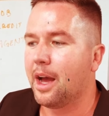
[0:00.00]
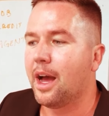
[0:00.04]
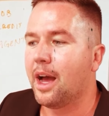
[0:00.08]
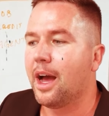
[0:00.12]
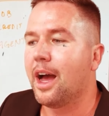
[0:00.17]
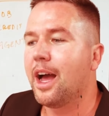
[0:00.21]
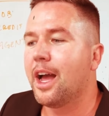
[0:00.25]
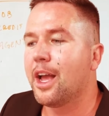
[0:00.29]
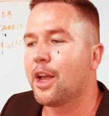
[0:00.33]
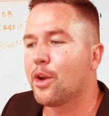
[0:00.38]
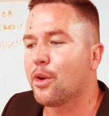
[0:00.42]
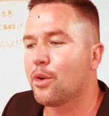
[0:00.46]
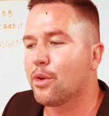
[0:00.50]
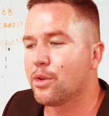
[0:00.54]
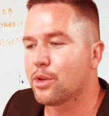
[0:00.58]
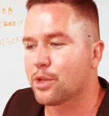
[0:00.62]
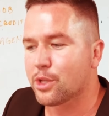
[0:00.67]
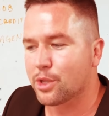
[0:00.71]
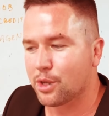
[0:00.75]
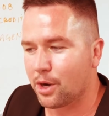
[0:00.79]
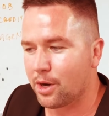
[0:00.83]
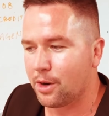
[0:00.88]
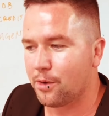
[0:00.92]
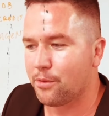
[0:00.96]
I
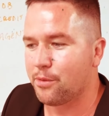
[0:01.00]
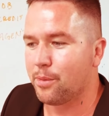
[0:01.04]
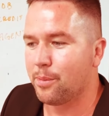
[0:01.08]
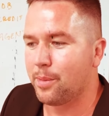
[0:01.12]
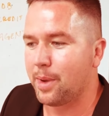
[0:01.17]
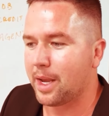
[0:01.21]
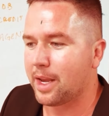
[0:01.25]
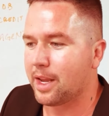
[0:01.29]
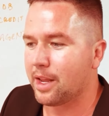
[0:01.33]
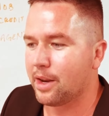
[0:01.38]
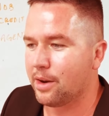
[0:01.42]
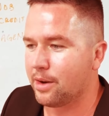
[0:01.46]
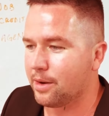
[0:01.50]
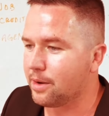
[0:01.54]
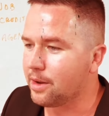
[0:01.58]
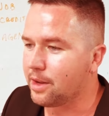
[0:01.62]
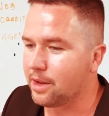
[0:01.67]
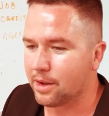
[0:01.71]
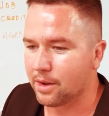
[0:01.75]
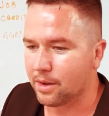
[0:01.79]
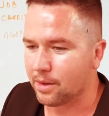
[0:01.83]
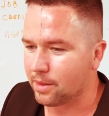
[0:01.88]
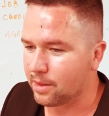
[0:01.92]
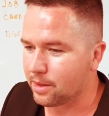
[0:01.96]
started from making, you
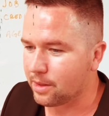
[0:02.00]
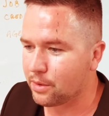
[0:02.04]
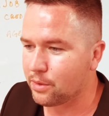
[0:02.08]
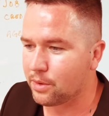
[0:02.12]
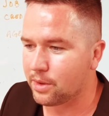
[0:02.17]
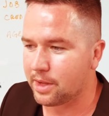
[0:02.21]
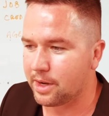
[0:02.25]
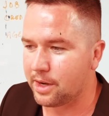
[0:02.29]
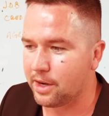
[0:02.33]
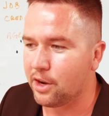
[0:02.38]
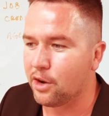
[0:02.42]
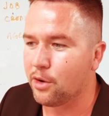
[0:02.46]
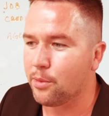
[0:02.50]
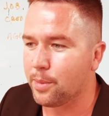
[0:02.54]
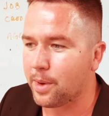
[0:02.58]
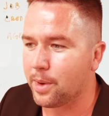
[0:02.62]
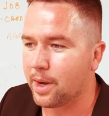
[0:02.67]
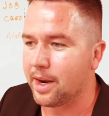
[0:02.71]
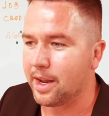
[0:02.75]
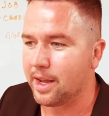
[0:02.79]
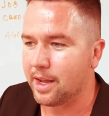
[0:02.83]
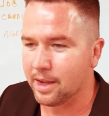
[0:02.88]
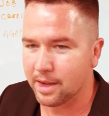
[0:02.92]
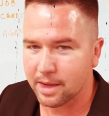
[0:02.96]
know, literally no
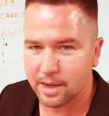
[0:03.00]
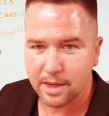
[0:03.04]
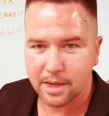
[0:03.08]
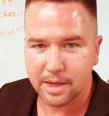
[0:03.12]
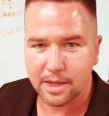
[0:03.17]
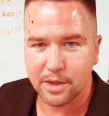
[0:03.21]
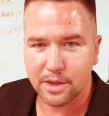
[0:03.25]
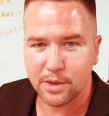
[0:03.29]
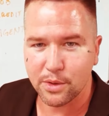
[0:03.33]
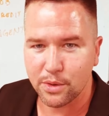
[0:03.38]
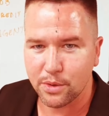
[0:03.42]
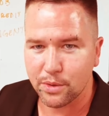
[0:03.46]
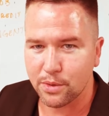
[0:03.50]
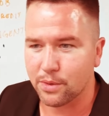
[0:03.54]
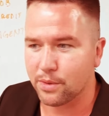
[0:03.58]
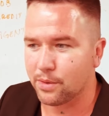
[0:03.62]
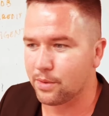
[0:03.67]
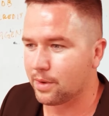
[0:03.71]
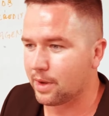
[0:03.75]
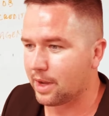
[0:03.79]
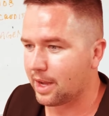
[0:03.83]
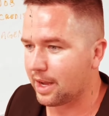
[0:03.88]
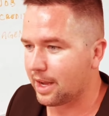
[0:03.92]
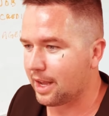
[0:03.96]
money to,
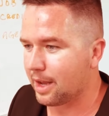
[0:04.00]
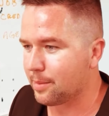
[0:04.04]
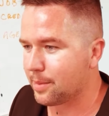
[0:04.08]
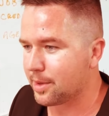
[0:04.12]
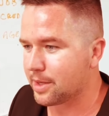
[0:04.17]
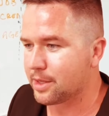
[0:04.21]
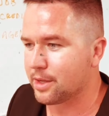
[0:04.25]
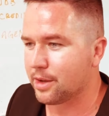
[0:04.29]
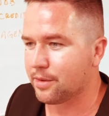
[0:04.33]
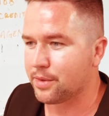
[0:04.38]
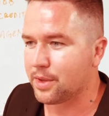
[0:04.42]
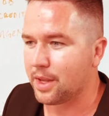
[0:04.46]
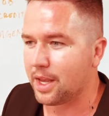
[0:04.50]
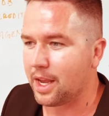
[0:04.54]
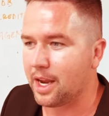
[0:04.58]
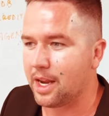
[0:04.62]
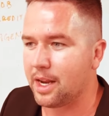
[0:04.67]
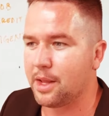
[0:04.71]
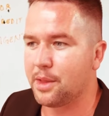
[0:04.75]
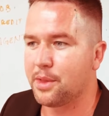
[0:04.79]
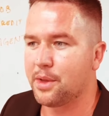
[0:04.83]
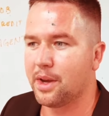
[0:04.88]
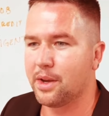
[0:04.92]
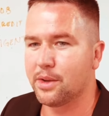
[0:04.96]
I got myself to
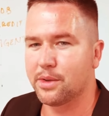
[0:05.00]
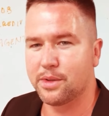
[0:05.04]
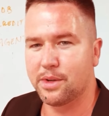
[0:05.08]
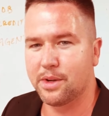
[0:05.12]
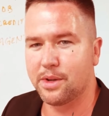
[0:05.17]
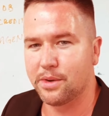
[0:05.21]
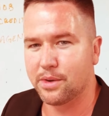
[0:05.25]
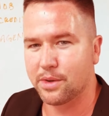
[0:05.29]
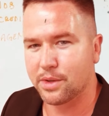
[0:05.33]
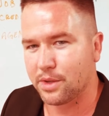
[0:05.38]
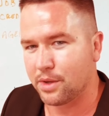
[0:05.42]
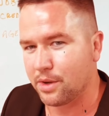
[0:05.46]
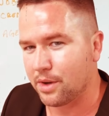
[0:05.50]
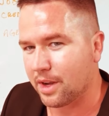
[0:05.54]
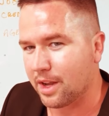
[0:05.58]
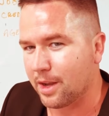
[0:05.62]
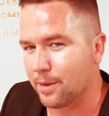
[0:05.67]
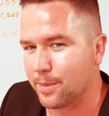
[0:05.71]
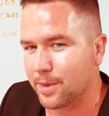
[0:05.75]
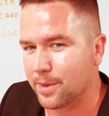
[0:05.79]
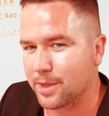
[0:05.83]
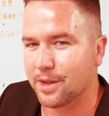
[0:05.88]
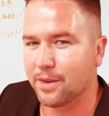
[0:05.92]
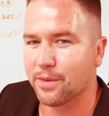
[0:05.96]
$80,000 a year, I got
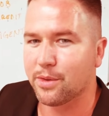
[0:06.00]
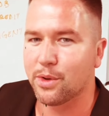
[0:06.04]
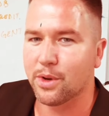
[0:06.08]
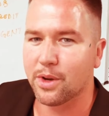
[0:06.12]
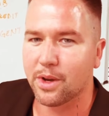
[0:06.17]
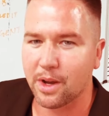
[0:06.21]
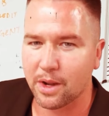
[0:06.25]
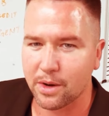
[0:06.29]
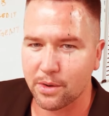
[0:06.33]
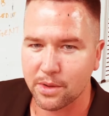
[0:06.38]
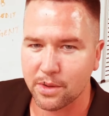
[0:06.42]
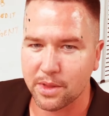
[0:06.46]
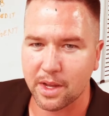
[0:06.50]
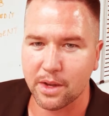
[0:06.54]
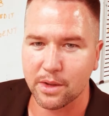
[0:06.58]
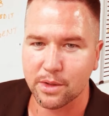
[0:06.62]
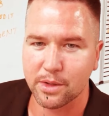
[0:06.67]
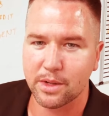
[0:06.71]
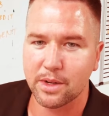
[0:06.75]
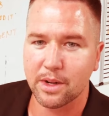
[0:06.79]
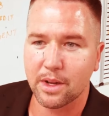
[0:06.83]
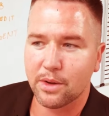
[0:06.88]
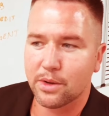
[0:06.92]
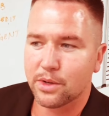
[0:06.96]
myself to
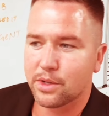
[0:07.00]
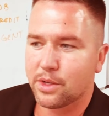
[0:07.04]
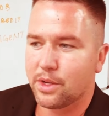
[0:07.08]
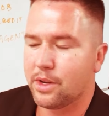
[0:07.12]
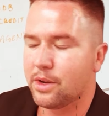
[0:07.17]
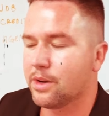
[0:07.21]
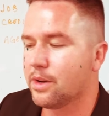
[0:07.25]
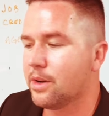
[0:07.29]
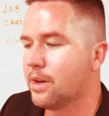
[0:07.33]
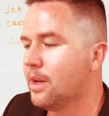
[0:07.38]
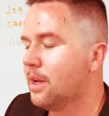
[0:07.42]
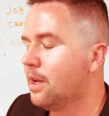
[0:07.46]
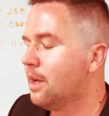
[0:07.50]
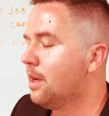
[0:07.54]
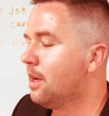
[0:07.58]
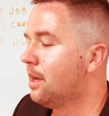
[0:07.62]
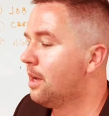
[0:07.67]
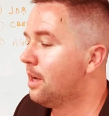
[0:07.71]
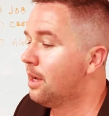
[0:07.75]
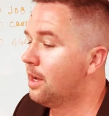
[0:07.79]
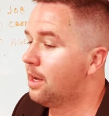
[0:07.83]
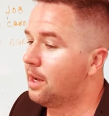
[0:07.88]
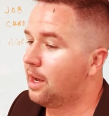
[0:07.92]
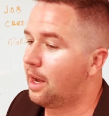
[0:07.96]
$100,000 a year,
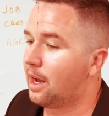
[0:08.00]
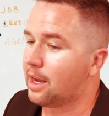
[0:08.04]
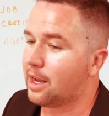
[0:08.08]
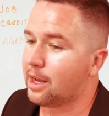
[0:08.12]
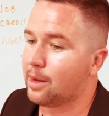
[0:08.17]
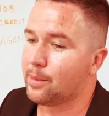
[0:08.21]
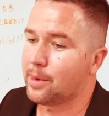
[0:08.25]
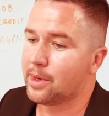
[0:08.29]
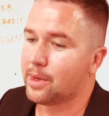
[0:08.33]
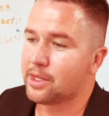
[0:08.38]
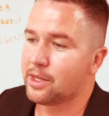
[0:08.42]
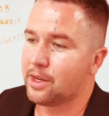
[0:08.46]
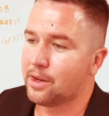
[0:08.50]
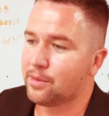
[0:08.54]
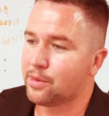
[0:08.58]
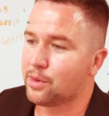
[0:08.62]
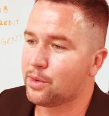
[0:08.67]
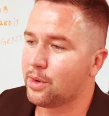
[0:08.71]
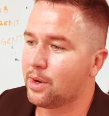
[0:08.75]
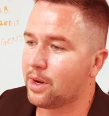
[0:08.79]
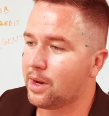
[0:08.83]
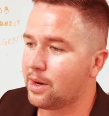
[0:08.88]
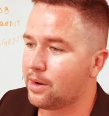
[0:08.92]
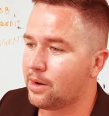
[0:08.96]
I got myself to
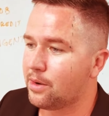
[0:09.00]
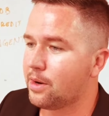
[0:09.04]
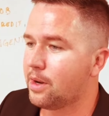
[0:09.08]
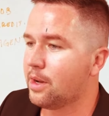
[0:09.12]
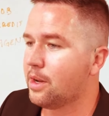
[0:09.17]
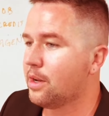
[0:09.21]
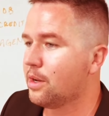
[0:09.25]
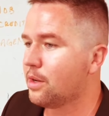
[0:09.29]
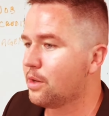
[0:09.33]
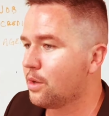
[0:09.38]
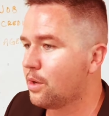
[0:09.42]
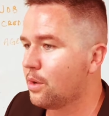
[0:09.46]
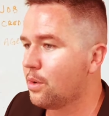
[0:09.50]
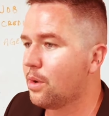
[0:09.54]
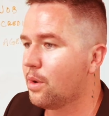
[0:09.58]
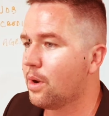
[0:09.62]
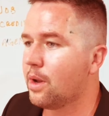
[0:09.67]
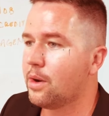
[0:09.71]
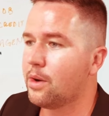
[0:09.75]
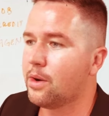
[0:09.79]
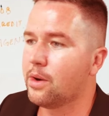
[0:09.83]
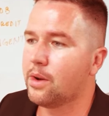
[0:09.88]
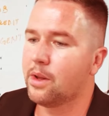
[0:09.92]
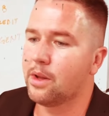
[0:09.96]
100,
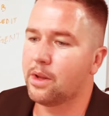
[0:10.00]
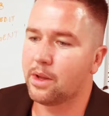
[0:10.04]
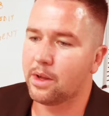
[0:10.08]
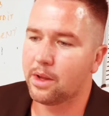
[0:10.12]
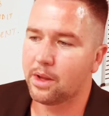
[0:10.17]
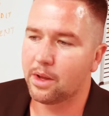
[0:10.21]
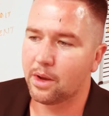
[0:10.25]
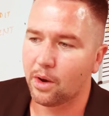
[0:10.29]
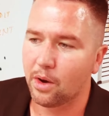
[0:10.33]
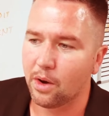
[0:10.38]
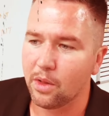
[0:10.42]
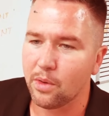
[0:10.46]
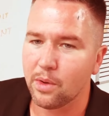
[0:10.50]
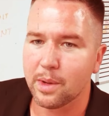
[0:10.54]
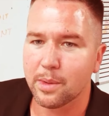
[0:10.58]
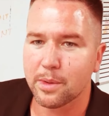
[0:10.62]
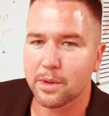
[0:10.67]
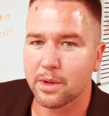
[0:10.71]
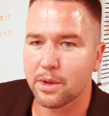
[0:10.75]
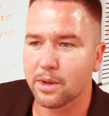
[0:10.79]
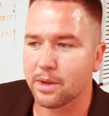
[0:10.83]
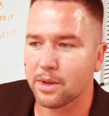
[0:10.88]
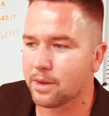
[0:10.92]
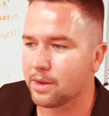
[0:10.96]
200, all the way
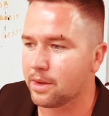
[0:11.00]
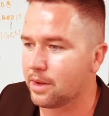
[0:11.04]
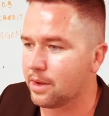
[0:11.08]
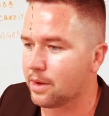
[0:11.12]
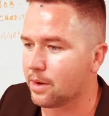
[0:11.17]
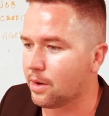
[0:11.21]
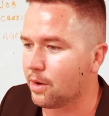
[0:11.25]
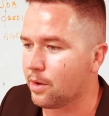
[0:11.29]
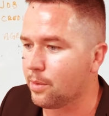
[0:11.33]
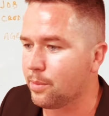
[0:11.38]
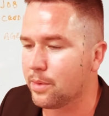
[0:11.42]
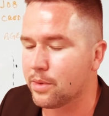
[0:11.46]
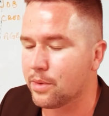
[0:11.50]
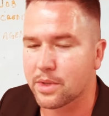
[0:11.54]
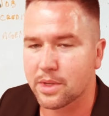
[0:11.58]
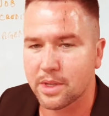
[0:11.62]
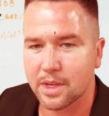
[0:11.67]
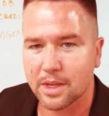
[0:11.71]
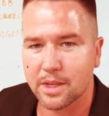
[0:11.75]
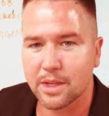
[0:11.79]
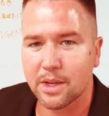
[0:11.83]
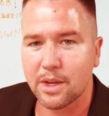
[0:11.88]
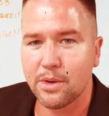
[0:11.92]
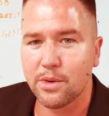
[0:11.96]
to, you know, almost
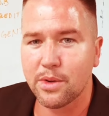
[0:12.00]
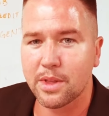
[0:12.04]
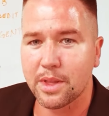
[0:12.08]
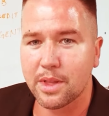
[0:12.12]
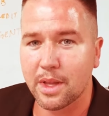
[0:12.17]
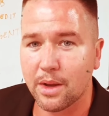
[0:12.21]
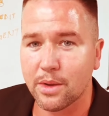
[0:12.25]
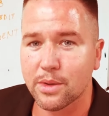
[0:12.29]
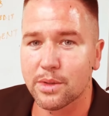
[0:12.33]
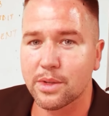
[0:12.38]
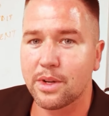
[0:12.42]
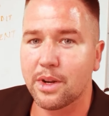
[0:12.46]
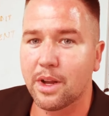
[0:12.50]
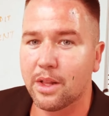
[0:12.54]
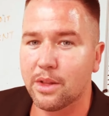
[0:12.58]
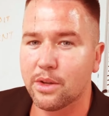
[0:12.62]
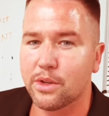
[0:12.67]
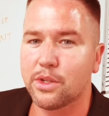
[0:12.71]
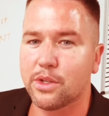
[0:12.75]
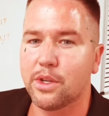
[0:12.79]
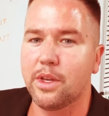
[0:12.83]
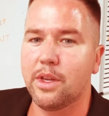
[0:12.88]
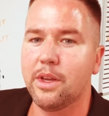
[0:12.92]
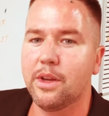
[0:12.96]

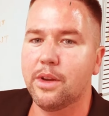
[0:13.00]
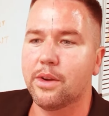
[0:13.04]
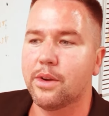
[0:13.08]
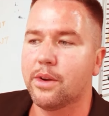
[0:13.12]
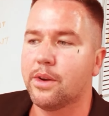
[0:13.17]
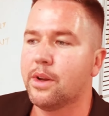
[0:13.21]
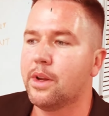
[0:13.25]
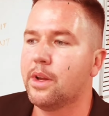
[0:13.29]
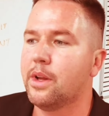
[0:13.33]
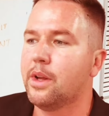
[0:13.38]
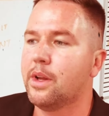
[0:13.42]
$600,000 a year.